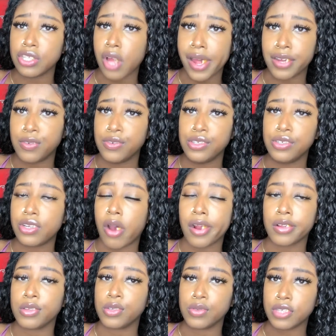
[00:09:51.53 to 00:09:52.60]
Like, who are you
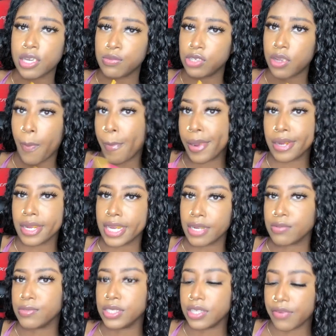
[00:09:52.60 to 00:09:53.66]
talking to type shit? But
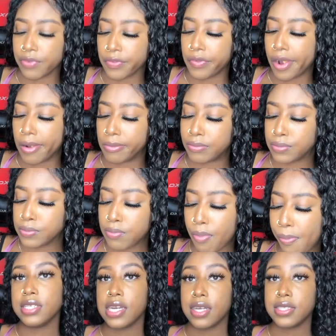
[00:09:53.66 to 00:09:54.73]
like, we never fought.
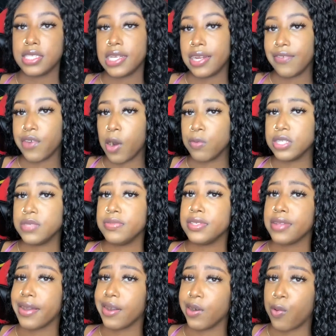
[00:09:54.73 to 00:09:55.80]
It's like I said, I've always
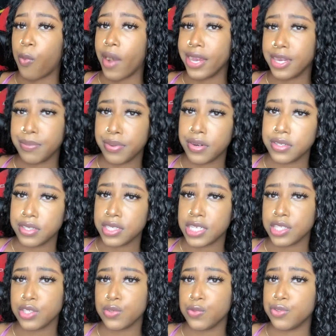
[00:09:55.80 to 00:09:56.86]
been like a quiet person
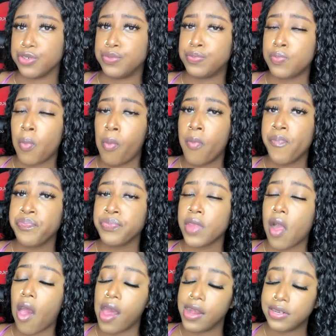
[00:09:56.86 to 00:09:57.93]
at school.
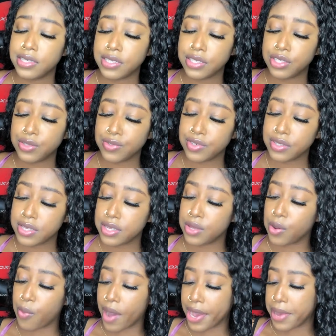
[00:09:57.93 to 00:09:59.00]
And it's usually
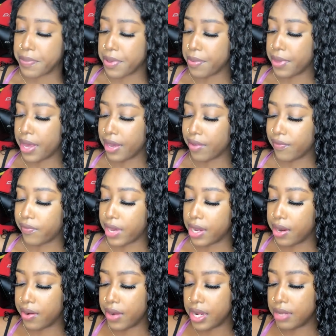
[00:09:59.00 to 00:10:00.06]
the quiet people that can
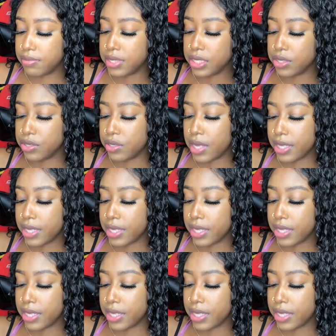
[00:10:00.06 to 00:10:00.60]
fight, all right? I'm telling you.